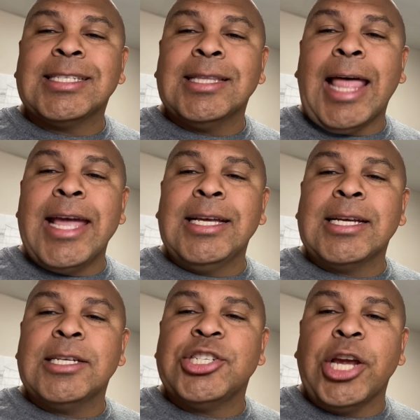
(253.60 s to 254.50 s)
Like,
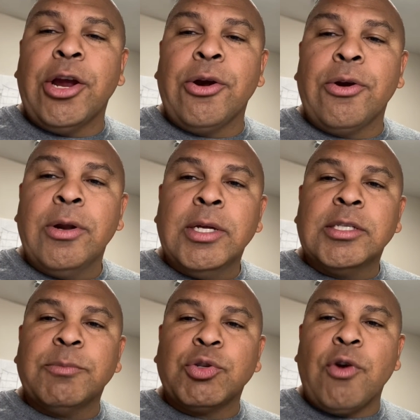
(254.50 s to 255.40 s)
share,
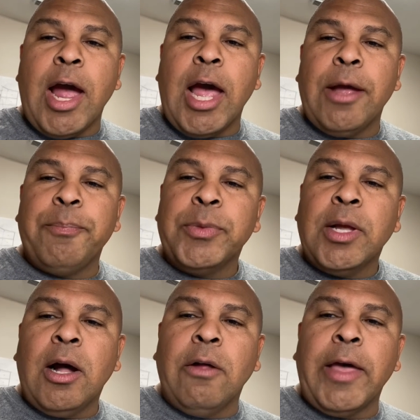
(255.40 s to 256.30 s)
subscribe,
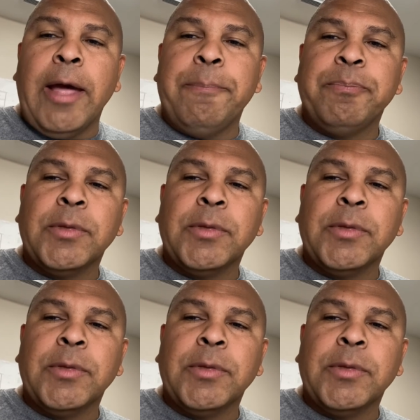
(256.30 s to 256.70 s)
all that.